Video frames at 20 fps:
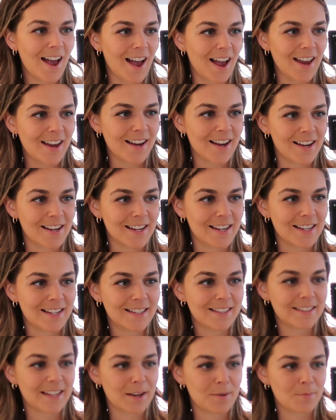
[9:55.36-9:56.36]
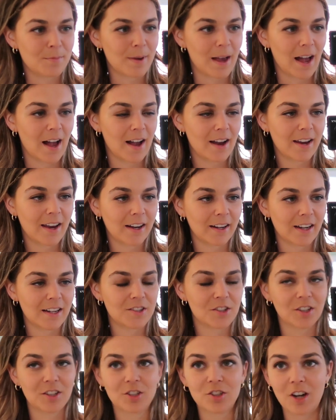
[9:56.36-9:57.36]
Hi guys, I'm back and I
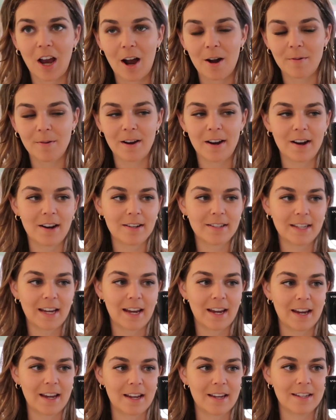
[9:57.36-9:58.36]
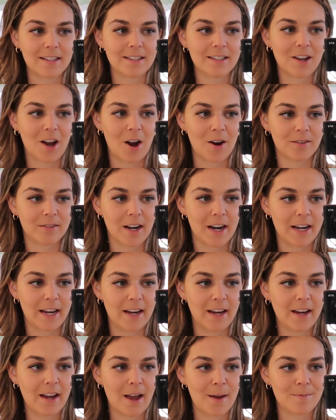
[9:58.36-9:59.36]
just showered and got
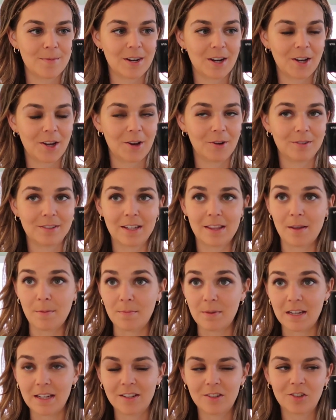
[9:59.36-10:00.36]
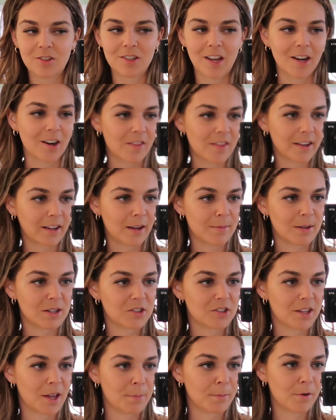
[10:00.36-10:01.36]
ready. I'm gonna go to the beach. I don't think I
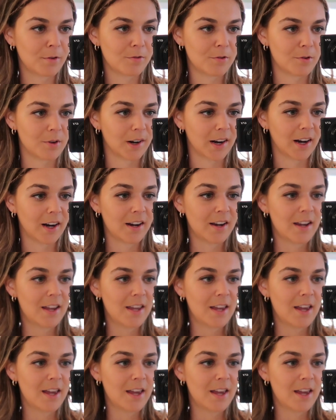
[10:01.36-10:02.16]
mentioned that before.